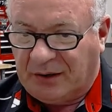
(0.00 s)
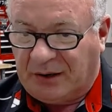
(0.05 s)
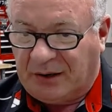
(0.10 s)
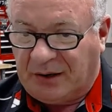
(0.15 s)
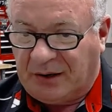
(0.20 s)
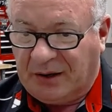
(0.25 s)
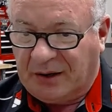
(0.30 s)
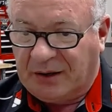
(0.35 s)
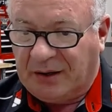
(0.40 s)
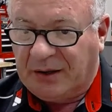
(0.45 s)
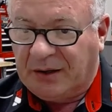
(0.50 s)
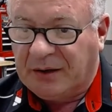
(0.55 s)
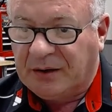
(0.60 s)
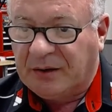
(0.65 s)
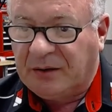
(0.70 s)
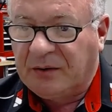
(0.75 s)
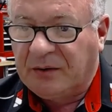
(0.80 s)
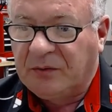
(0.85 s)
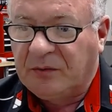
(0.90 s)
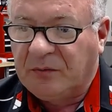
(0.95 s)
I can head
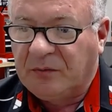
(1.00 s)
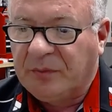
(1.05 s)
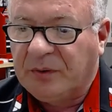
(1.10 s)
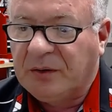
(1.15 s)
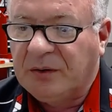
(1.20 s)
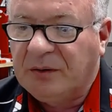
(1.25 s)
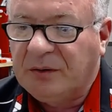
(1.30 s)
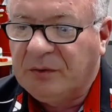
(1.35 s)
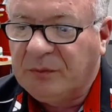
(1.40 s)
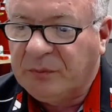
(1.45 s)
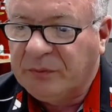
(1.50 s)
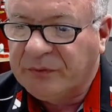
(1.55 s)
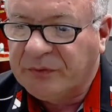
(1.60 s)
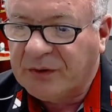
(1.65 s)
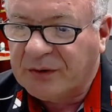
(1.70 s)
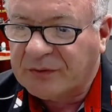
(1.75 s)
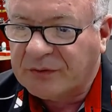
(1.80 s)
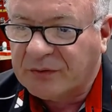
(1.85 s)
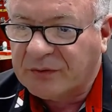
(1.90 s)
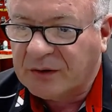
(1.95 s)
home, and who was
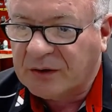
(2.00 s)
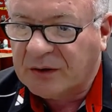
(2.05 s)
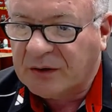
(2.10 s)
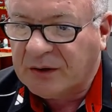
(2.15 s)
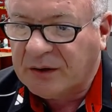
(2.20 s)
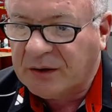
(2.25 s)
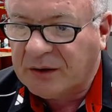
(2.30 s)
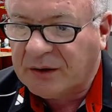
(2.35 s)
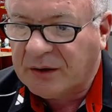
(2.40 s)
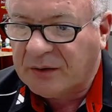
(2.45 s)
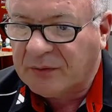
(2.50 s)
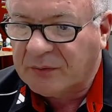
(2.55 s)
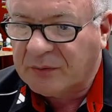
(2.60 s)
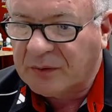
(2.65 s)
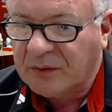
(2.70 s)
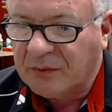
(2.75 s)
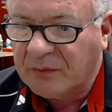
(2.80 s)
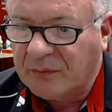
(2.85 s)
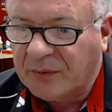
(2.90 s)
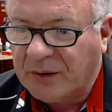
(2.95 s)
actually going to head out and
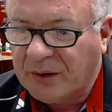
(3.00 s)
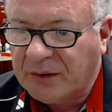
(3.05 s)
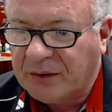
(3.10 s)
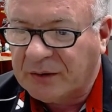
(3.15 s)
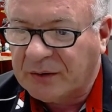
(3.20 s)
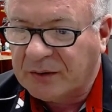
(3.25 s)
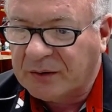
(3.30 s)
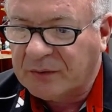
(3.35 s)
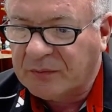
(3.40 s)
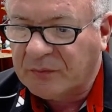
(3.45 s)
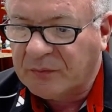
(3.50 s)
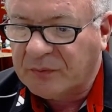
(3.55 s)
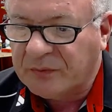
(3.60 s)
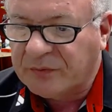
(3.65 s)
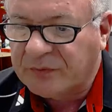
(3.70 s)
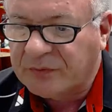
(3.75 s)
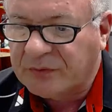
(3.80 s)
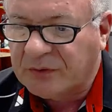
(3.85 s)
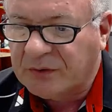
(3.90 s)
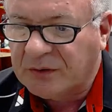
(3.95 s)
go riding
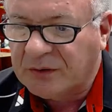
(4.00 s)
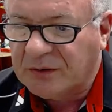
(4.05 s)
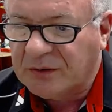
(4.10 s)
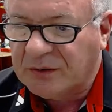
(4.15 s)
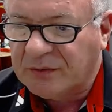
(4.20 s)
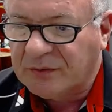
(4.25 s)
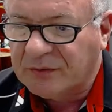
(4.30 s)
once the uh,